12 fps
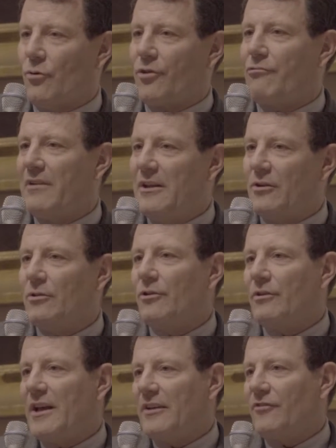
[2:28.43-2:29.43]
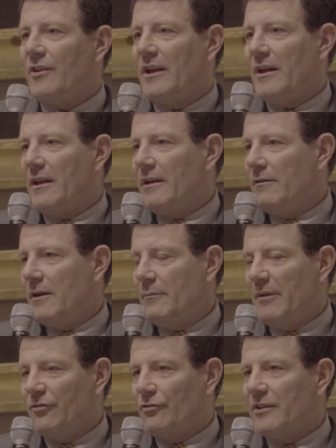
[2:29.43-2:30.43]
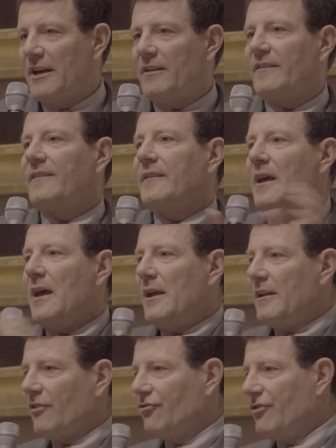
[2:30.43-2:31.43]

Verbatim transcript: North Korean nuclear testing and, and missile tests in